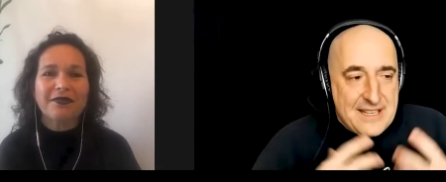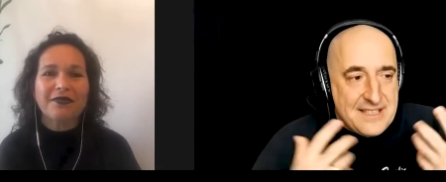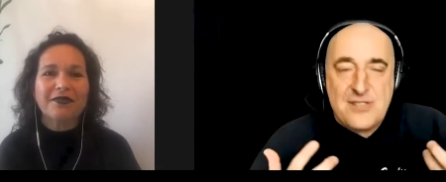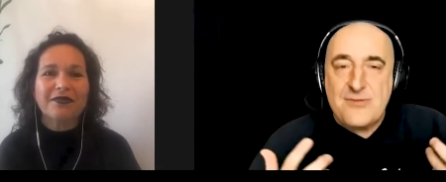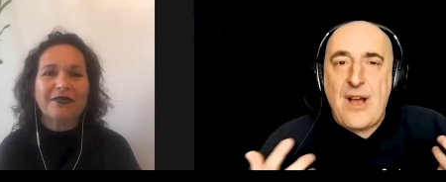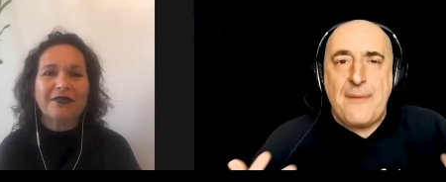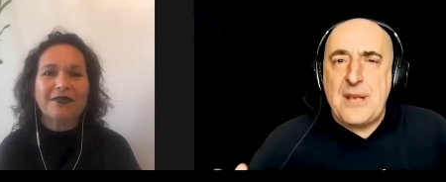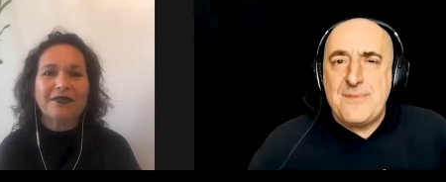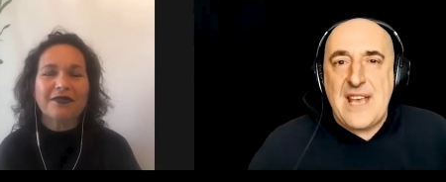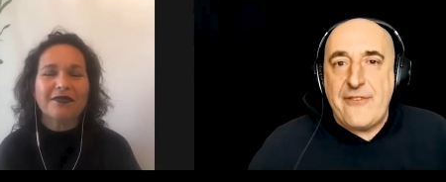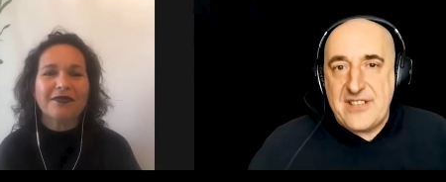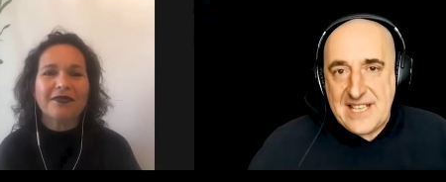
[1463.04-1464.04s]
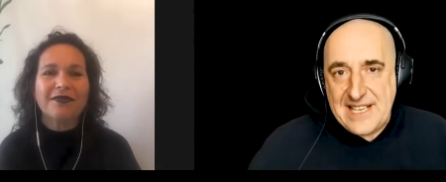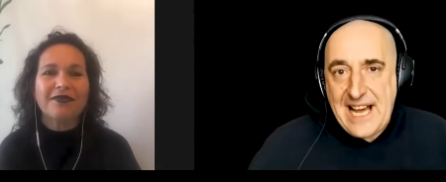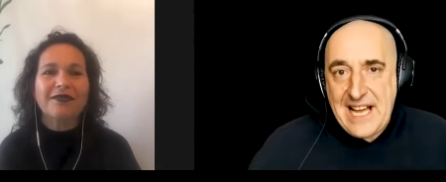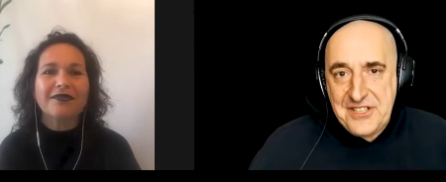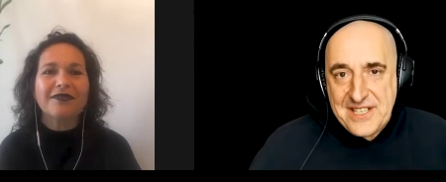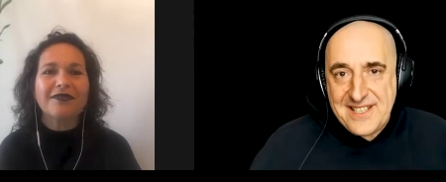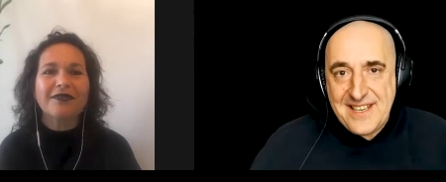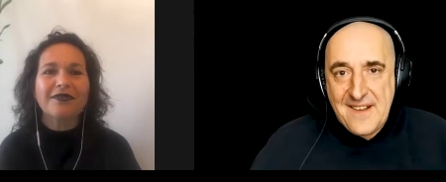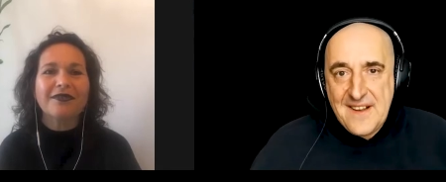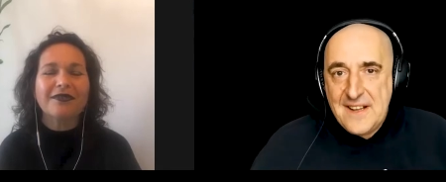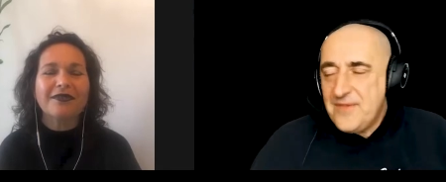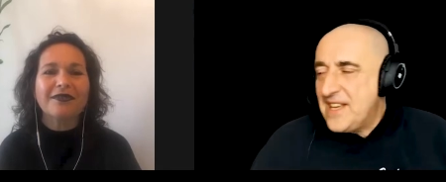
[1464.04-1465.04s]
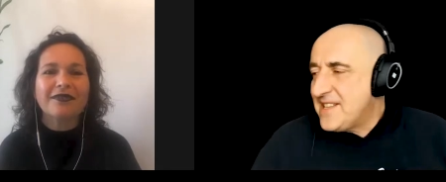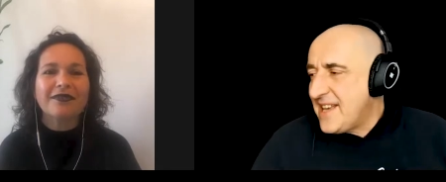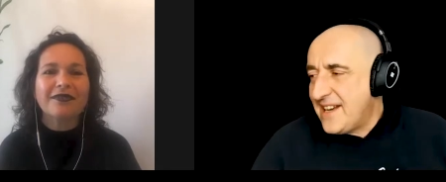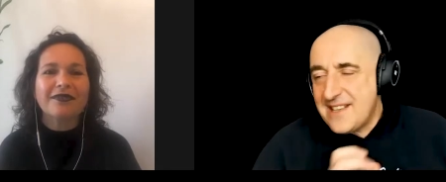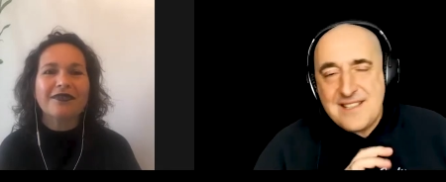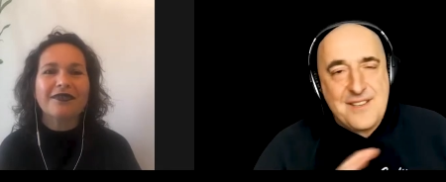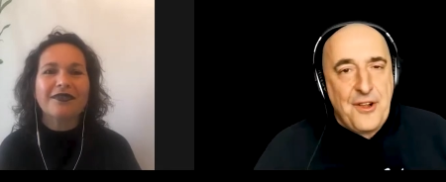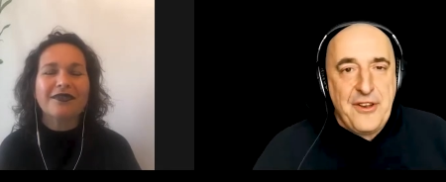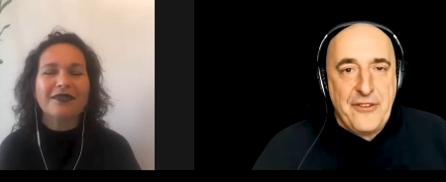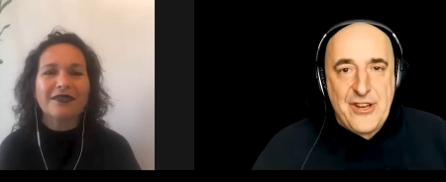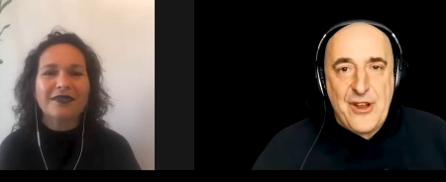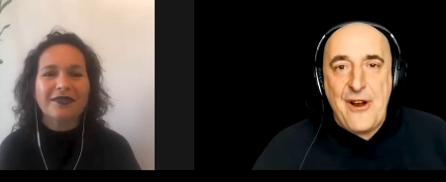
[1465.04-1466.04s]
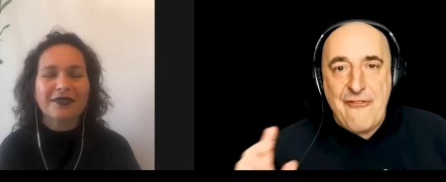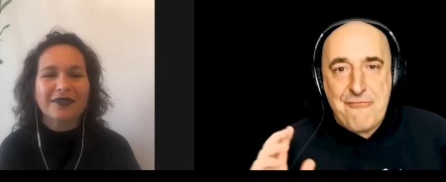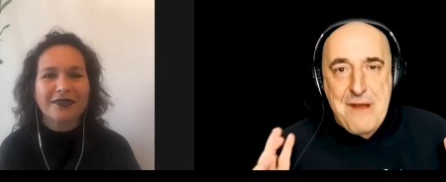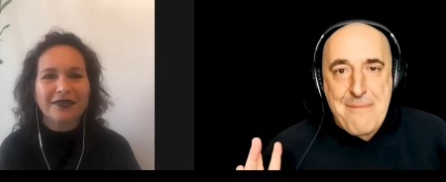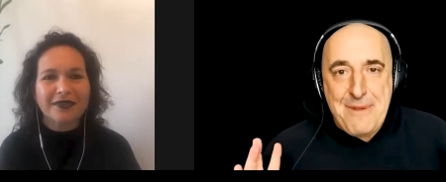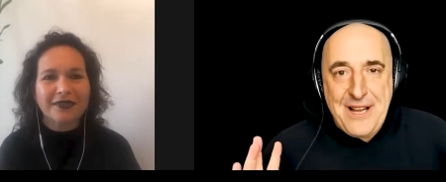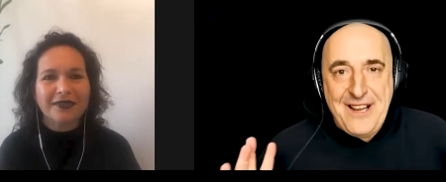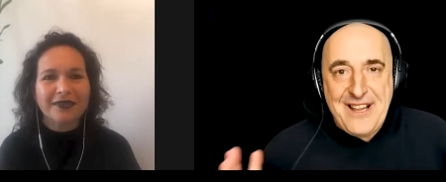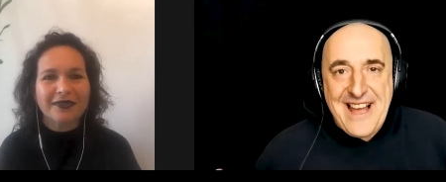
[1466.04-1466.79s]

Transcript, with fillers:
Speaker 1: described themselves as an artist. These are soul of the earth people,